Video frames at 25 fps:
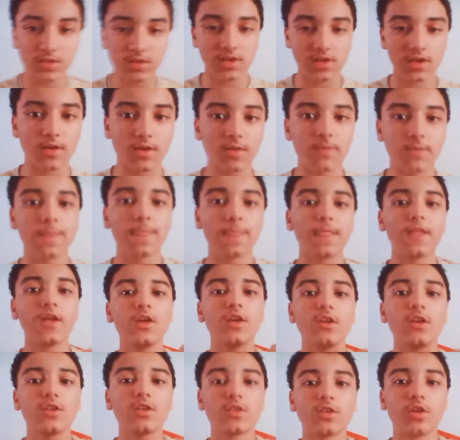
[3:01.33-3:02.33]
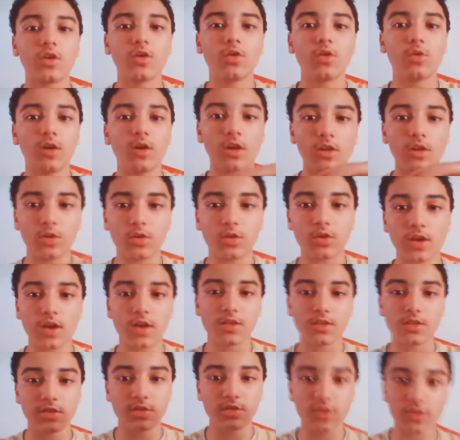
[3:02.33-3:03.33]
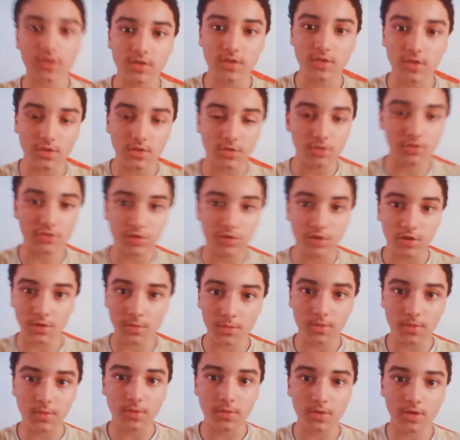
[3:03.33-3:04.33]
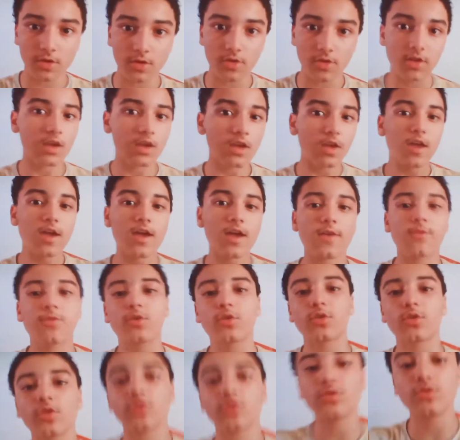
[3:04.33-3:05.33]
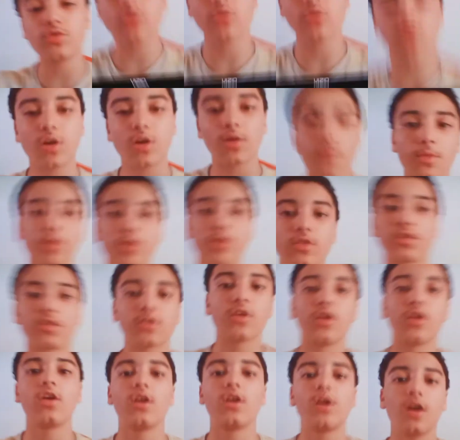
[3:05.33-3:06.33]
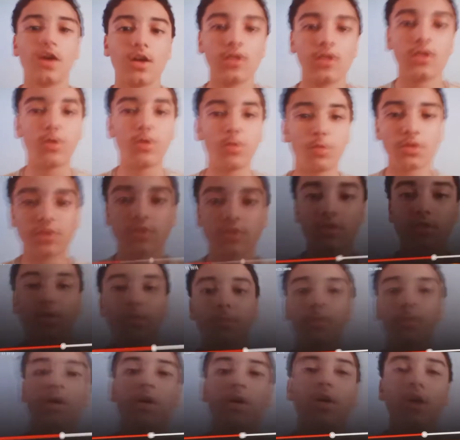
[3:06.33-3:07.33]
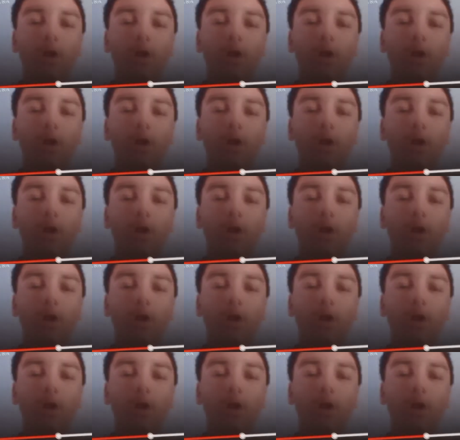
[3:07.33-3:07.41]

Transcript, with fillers: account. So How old were you? This is, like, I don't know, fifth grade. Fifth oh, grade?